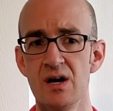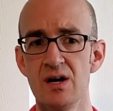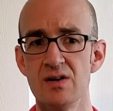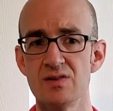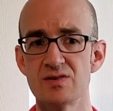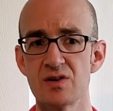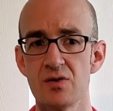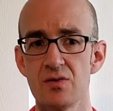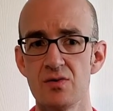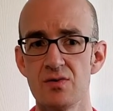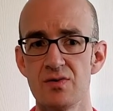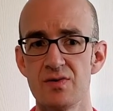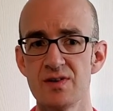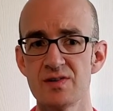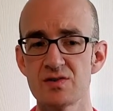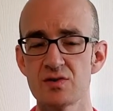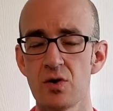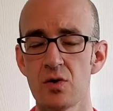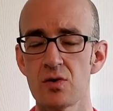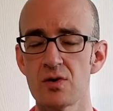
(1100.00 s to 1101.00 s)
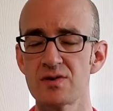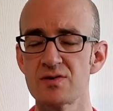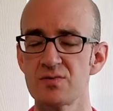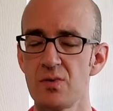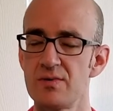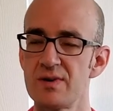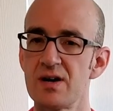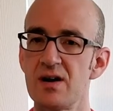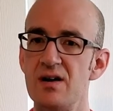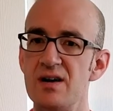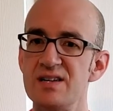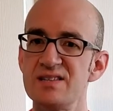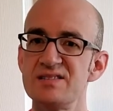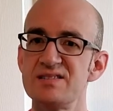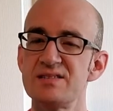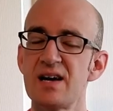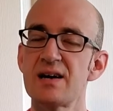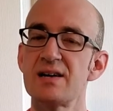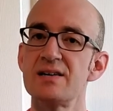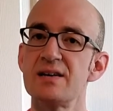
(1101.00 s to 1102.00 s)
So this chord is what we call a
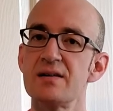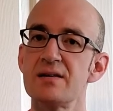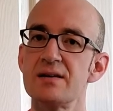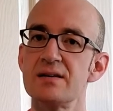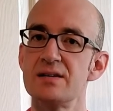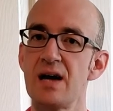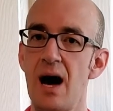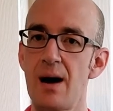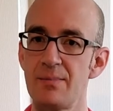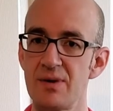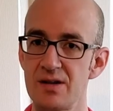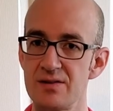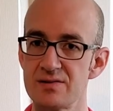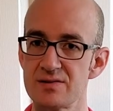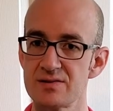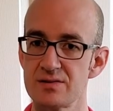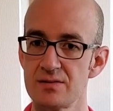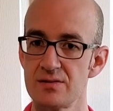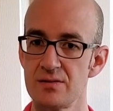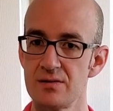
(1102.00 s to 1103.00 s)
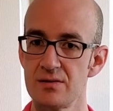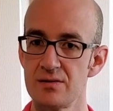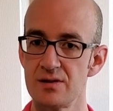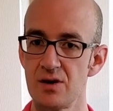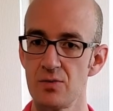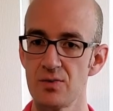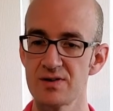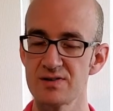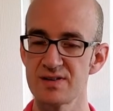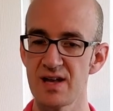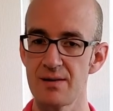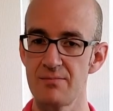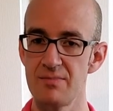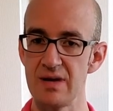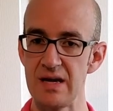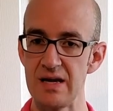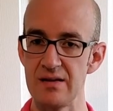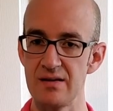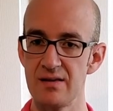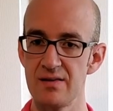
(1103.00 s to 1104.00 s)
secondary dominant. Now what does that
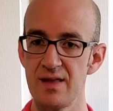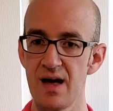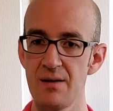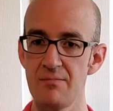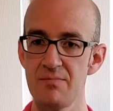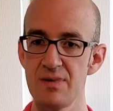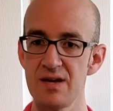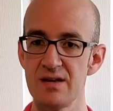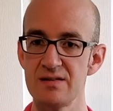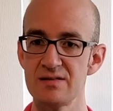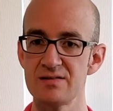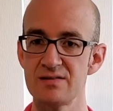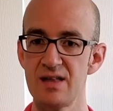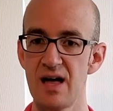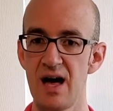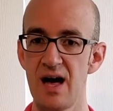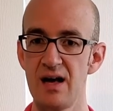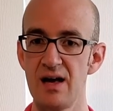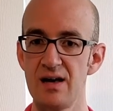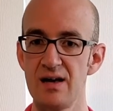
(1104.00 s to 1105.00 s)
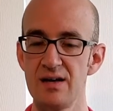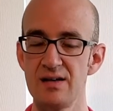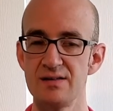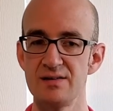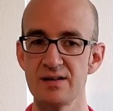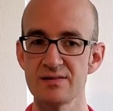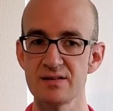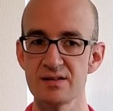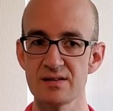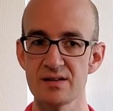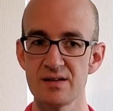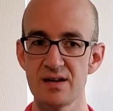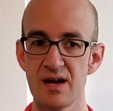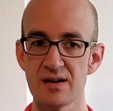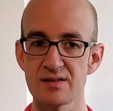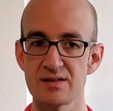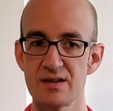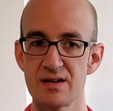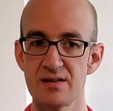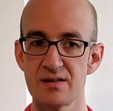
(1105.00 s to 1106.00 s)
mean? That means that it doesn't
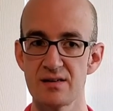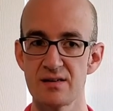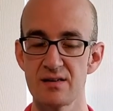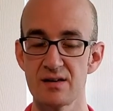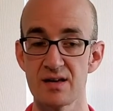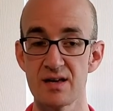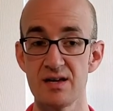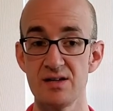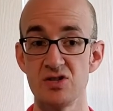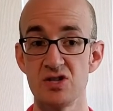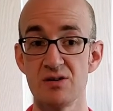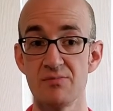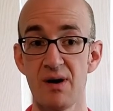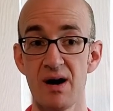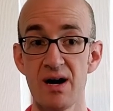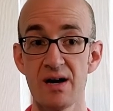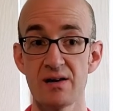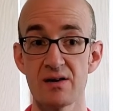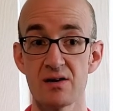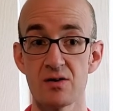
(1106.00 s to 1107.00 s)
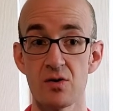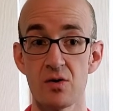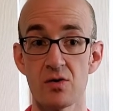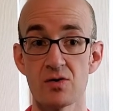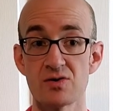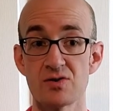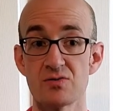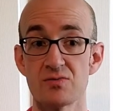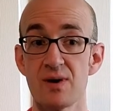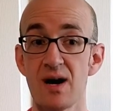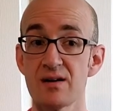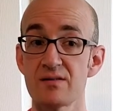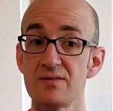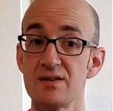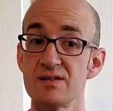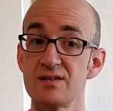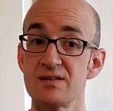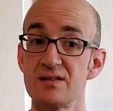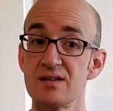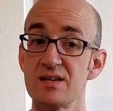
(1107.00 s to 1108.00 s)
connect to either the key G minor or directly
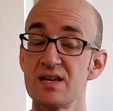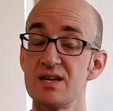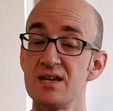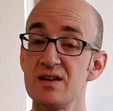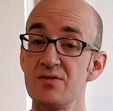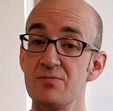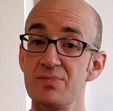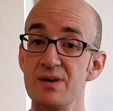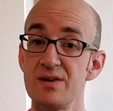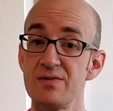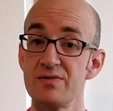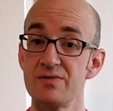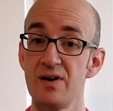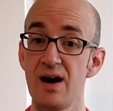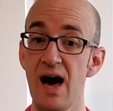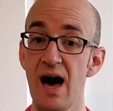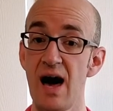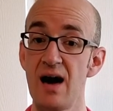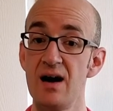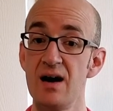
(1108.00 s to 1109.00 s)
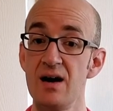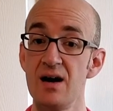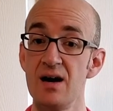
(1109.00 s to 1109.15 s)
to the key of B flat,